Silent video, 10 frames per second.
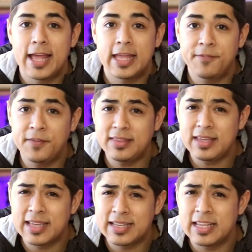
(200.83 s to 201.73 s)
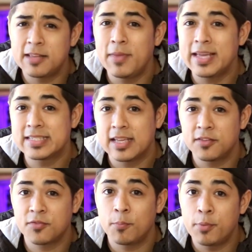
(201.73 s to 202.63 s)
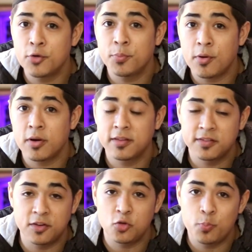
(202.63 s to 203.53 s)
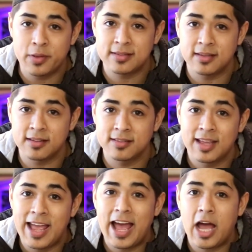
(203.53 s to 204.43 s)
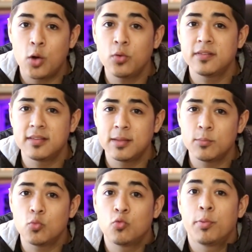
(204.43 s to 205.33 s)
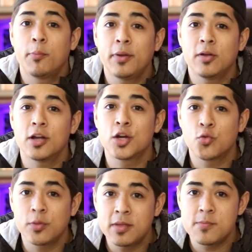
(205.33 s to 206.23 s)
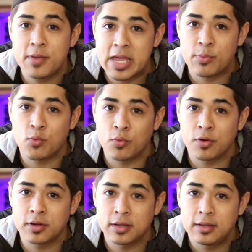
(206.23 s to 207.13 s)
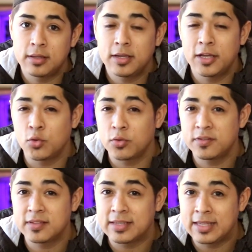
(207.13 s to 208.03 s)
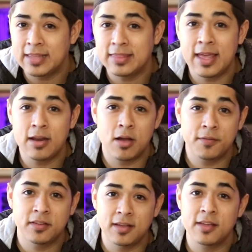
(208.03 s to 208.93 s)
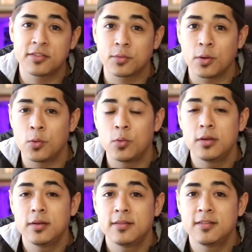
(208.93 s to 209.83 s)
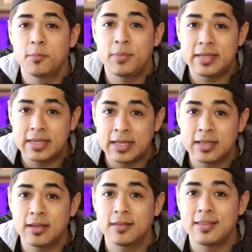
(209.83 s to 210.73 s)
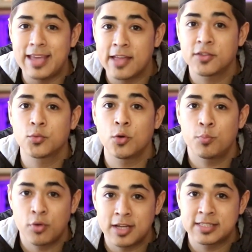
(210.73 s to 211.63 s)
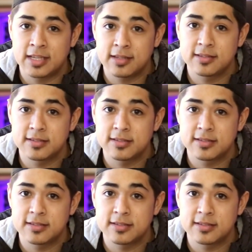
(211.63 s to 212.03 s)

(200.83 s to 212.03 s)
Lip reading: If at the end it makes sense for both parties to do business, our team will prepare agreement paperwork in order to get that off to escrow to begin the escrow process.